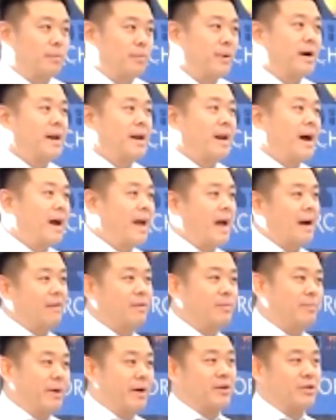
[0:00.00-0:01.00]
But I have
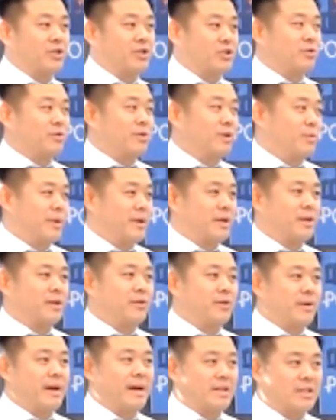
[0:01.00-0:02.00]
a better story we can
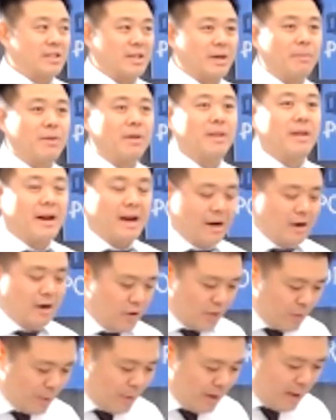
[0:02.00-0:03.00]
look at, something that I
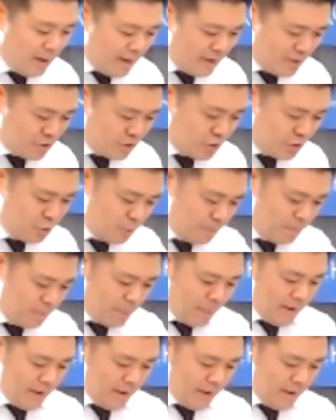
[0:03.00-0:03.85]
know is true.